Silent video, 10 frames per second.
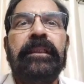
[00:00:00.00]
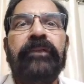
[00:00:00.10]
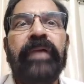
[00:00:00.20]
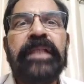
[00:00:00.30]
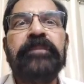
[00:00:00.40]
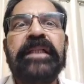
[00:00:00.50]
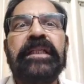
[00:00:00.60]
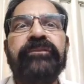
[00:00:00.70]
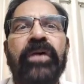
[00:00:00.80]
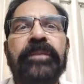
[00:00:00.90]
White matter
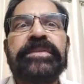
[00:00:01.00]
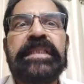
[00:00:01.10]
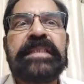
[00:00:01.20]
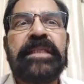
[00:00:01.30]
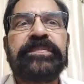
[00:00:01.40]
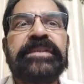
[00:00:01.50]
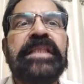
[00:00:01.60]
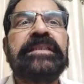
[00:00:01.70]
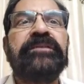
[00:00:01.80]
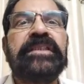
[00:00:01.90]
forms the
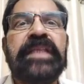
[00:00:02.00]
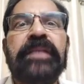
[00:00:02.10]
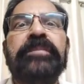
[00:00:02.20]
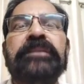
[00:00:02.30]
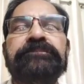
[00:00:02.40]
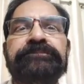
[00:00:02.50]
substance of the cerebrum.